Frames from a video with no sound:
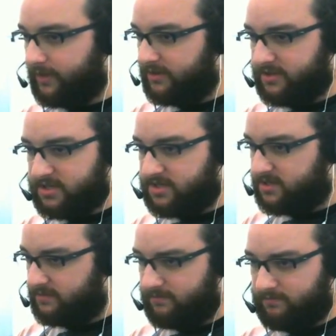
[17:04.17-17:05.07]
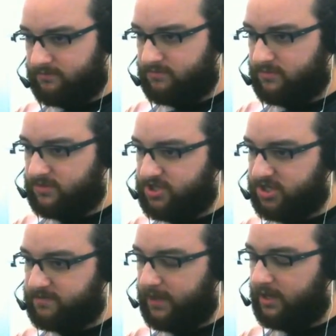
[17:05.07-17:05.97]
This is
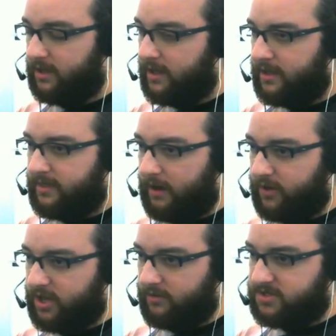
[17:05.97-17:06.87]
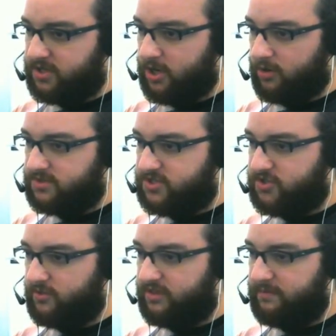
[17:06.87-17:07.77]
just me. Now we're going to go
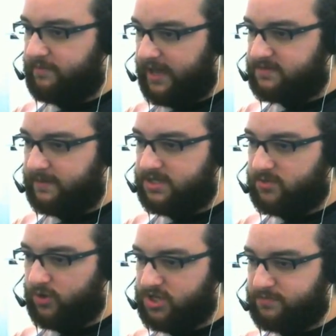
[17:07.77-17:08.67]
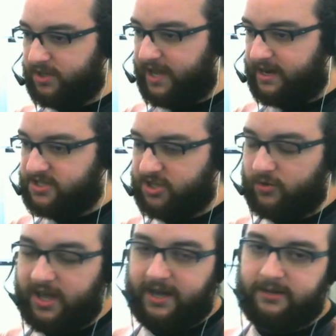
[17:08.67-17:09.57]
to the basement where Split Head is
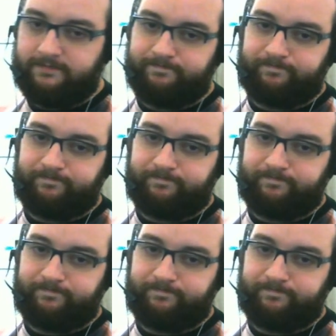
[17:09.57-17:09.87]
located.